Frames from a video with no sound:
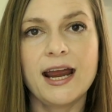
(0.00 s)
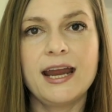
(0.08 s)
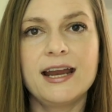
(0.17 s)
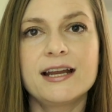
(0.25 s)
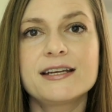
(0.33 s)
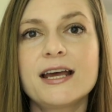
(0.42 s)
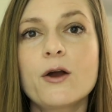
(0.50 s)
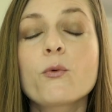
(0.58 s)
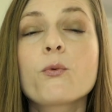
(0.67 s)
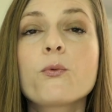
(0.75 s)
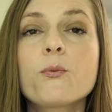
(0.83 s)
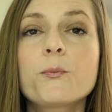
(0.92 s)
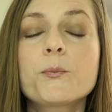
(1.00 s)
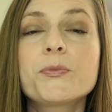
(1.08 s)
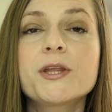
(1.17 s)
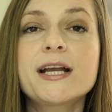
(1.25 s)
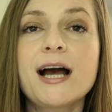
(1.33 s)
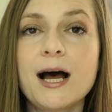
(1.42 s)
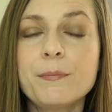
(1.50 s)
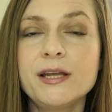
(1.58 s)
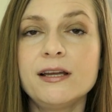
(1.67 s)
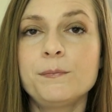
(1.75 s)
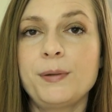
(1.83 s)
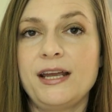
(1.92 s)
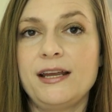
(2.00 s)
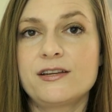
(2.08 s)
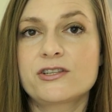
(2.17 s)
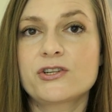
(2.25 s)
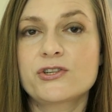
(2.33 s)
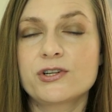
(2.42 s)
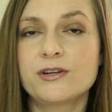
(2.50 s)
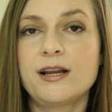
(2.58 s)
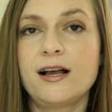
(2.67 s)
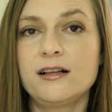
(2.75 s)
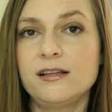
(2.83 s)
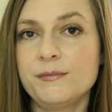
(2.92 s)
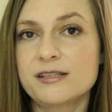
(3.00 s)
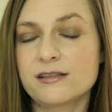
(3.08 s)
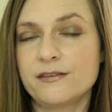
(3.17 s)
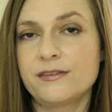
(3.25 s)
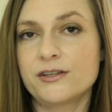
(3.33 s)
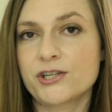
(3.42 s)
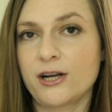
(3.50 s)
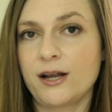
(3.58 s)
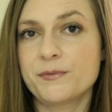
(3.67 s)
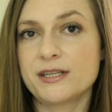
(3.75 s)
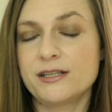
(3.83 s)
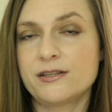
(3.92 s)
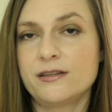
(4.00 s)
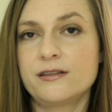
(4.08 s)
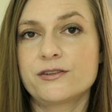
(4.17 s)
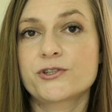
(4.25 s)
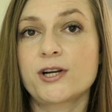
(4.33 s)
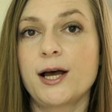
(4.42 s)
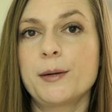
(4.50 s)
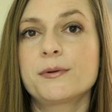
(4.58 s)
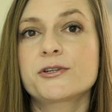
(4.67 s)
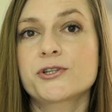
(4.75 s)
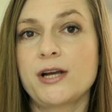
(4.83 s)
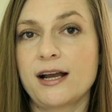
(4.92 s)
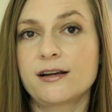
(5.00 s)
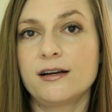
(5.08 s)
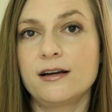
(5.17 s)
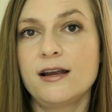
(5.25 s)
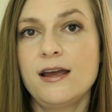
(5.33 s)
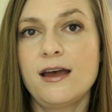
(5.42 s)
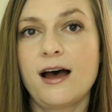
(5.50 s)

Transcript: and copy and paste certain elements of the jobs into this job tracker.